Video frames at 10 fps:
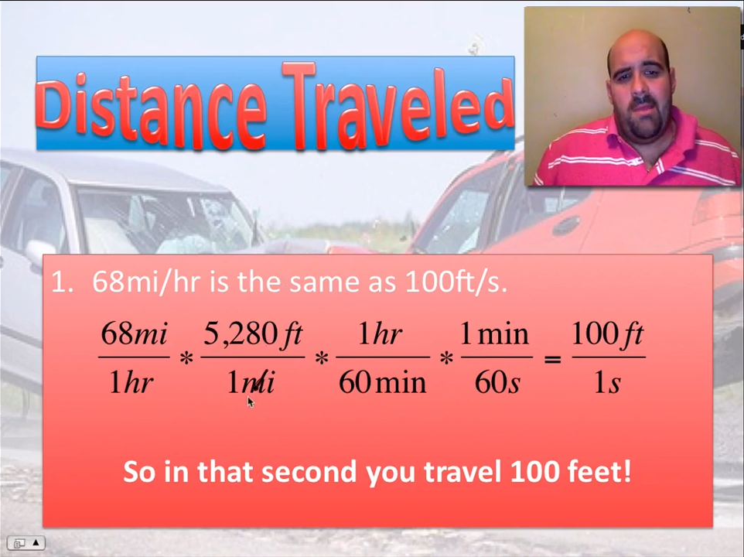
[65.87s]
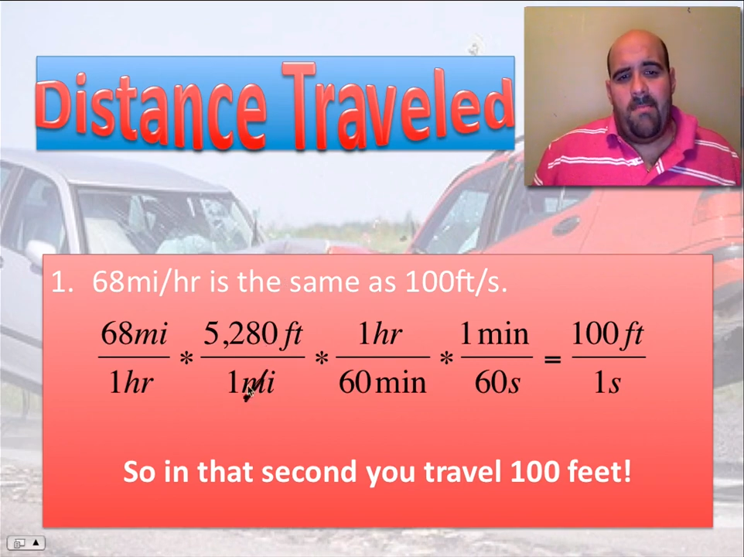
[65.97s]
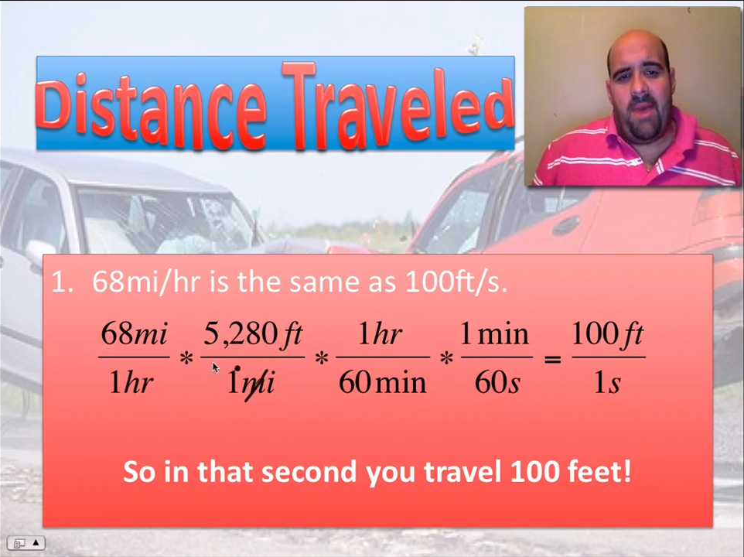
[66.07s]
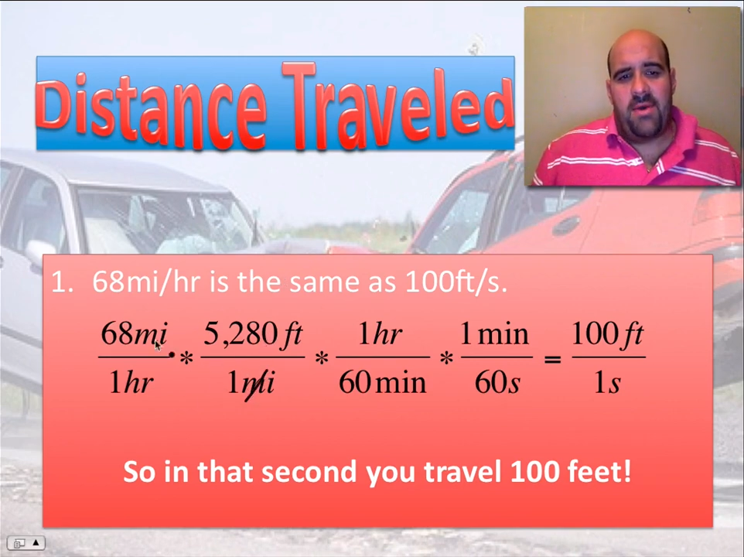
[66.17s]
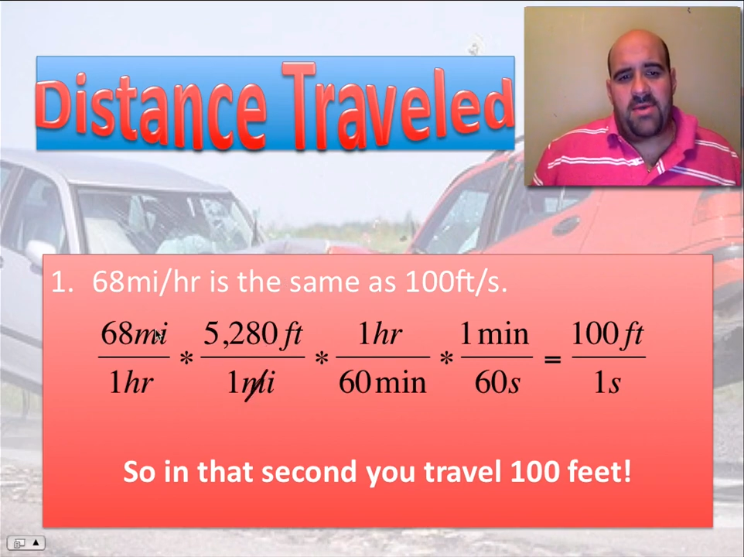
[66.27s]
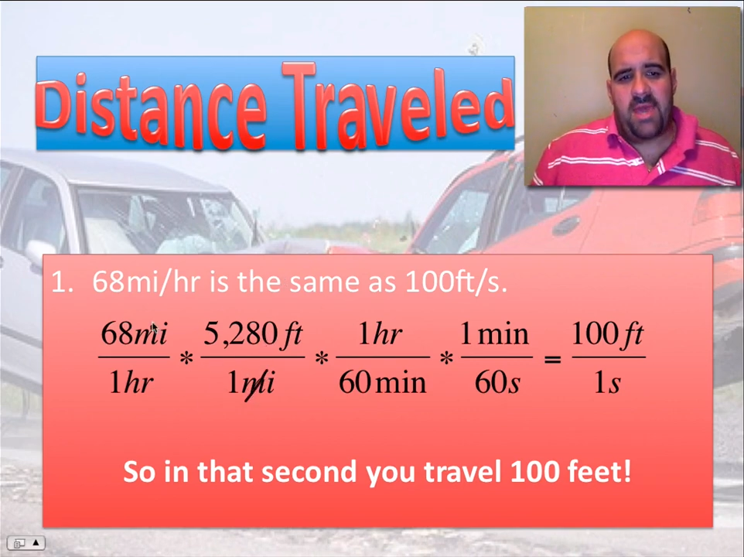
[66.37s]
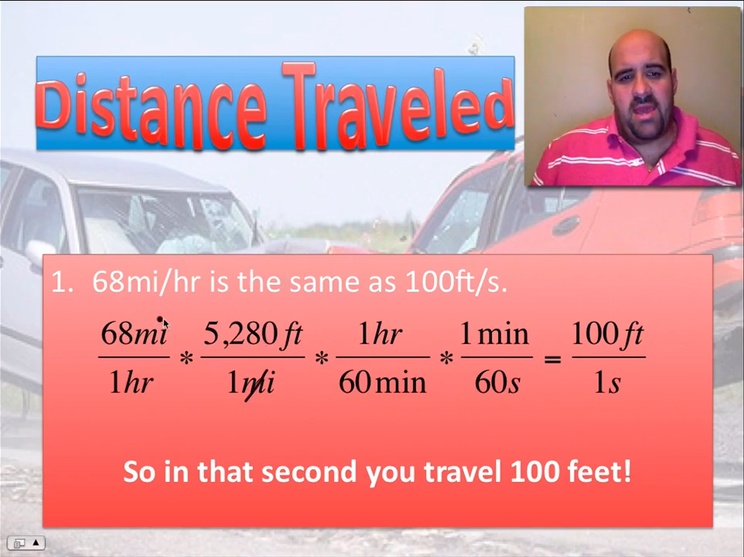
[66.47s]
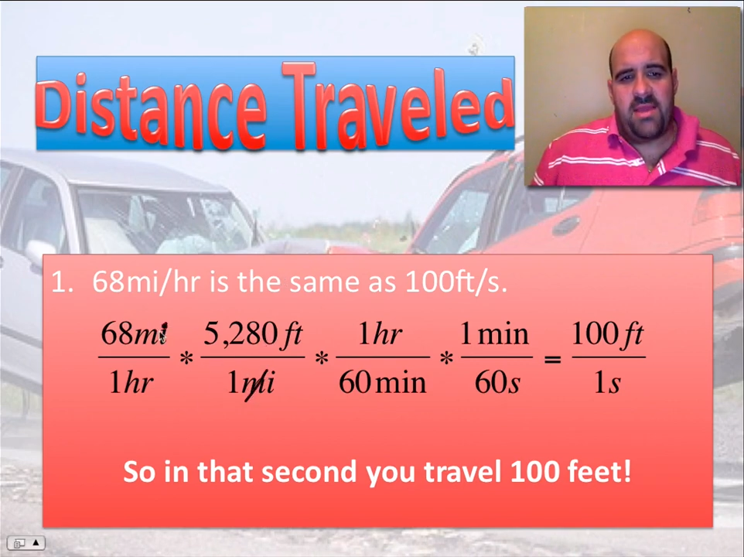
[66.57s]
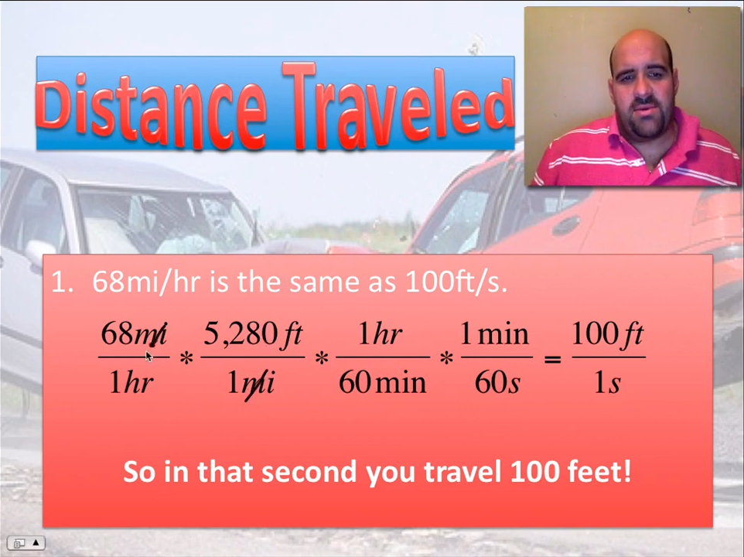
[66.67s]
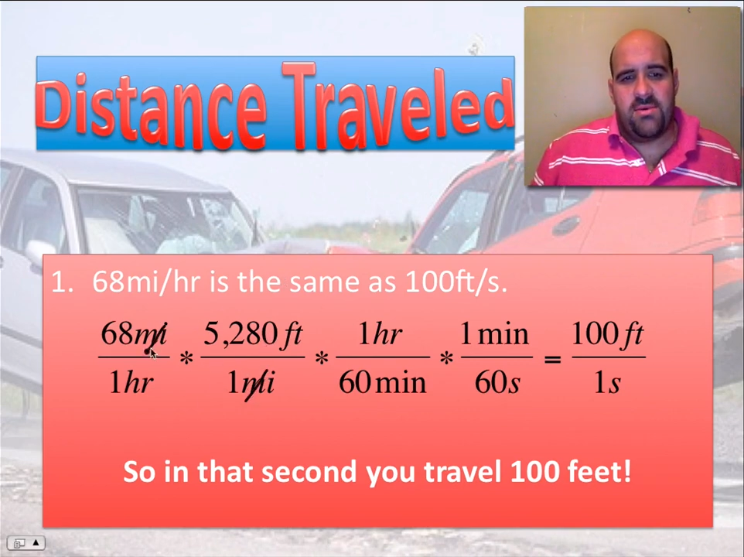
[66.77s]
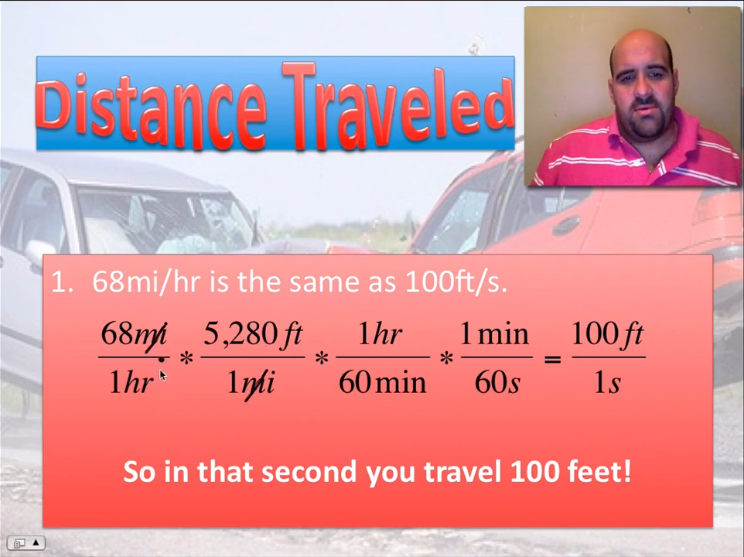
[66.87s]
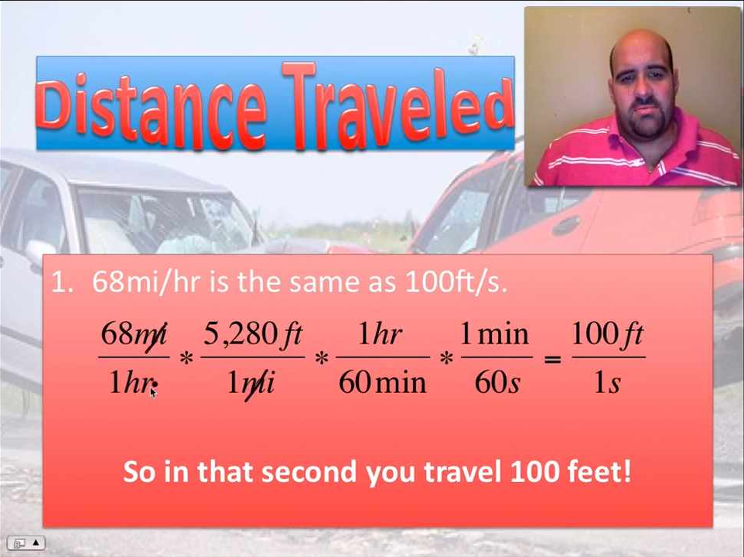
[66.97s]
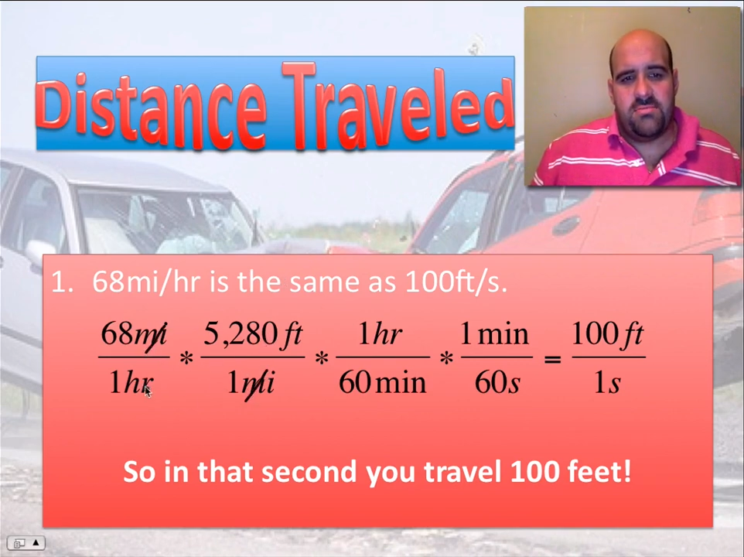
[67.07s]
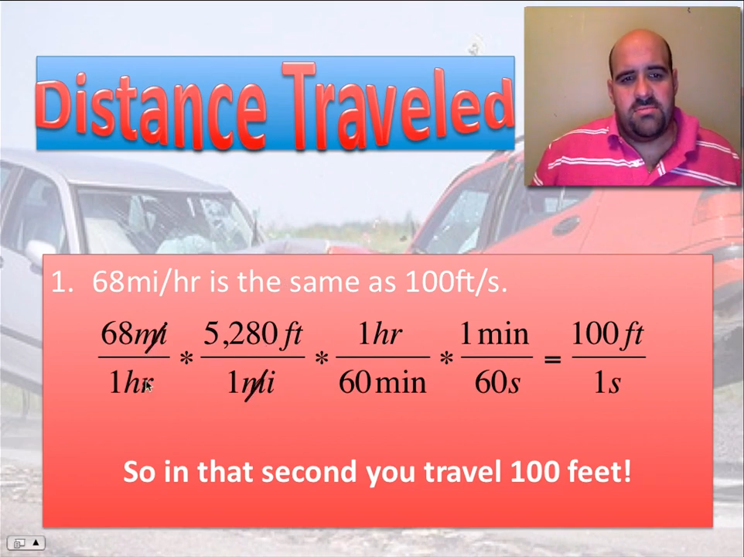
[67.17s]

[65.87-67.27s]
miles cancel,